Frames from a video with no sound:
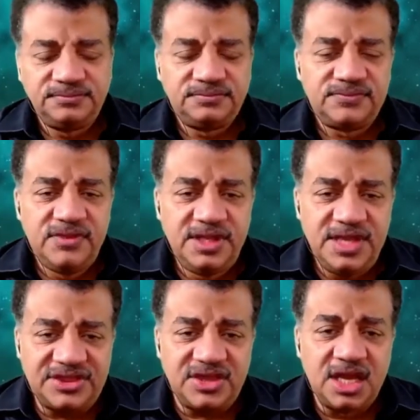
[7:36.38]

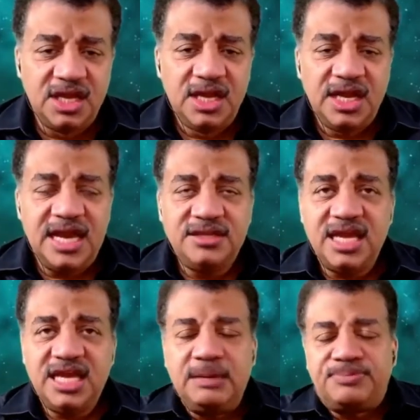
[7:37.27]
and they
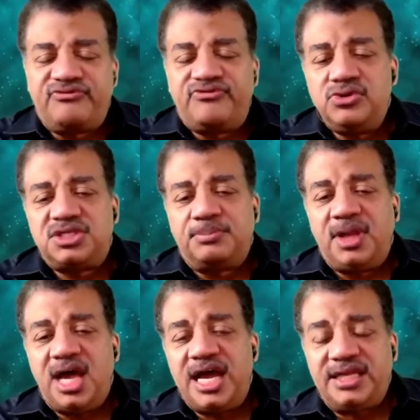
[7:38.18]
eat up their food
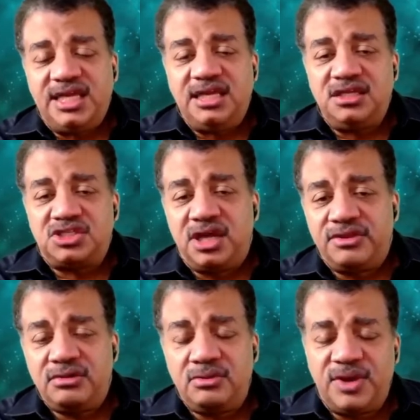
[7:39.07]
supply, they eat each
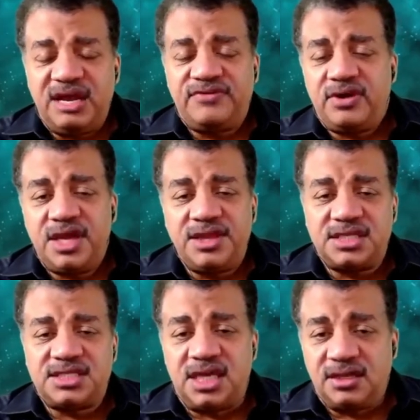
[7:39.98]
other, whatever, and
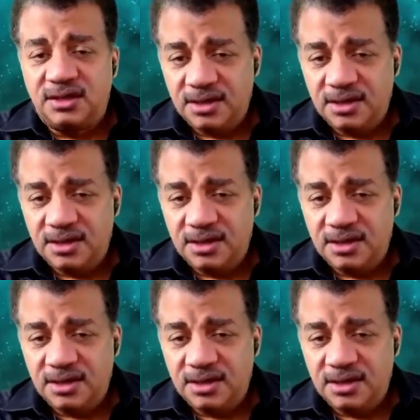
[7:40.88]
that's it.